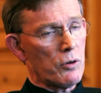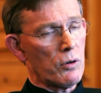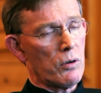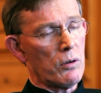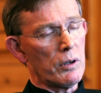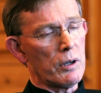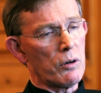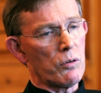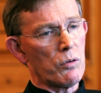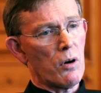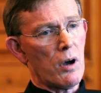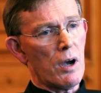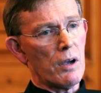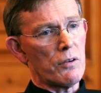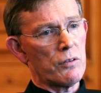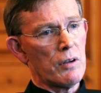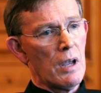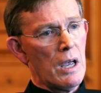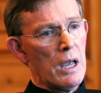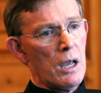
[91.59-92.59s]
to Holy
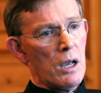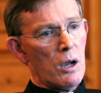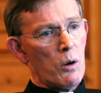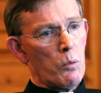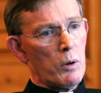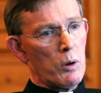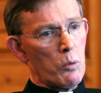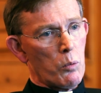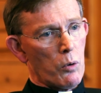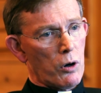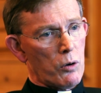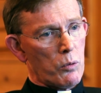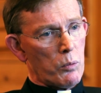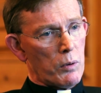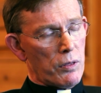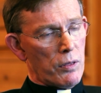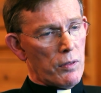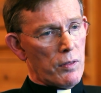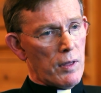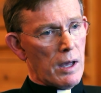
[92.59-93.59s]
Cross, we work
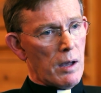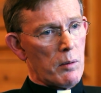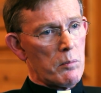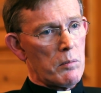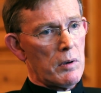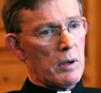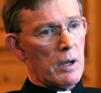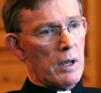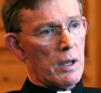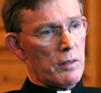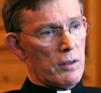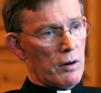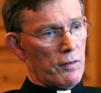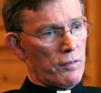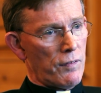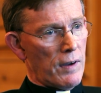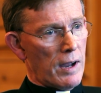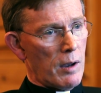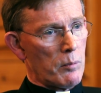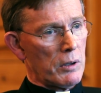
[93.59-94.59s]
with them and their
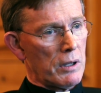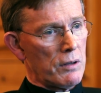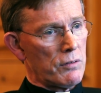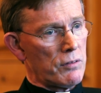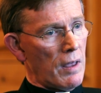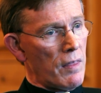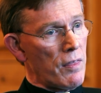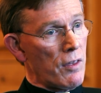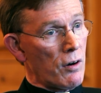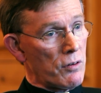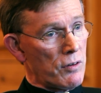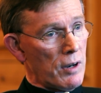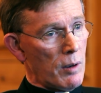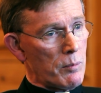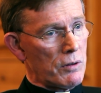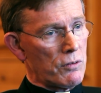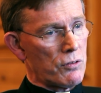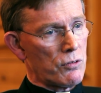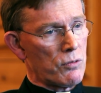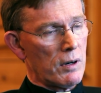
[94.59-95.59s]
families and their
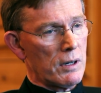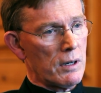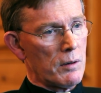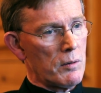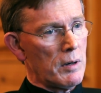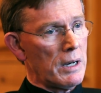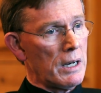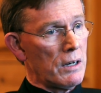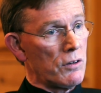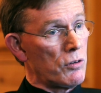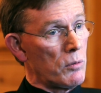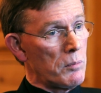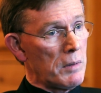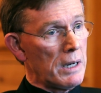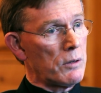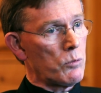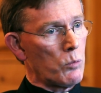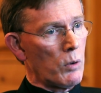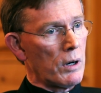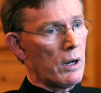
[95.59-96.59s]
demonstrated need to
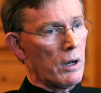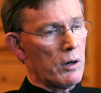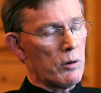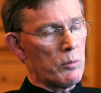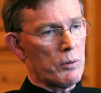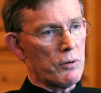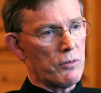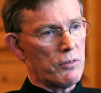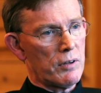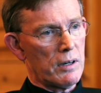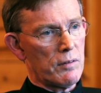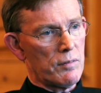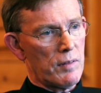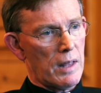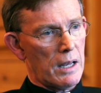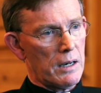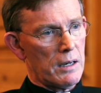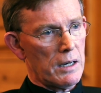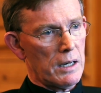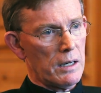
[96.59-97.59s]
meet one hundred percent of
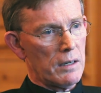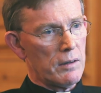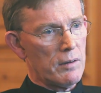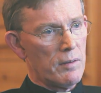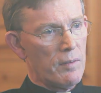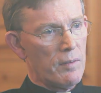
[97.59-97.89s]
that need.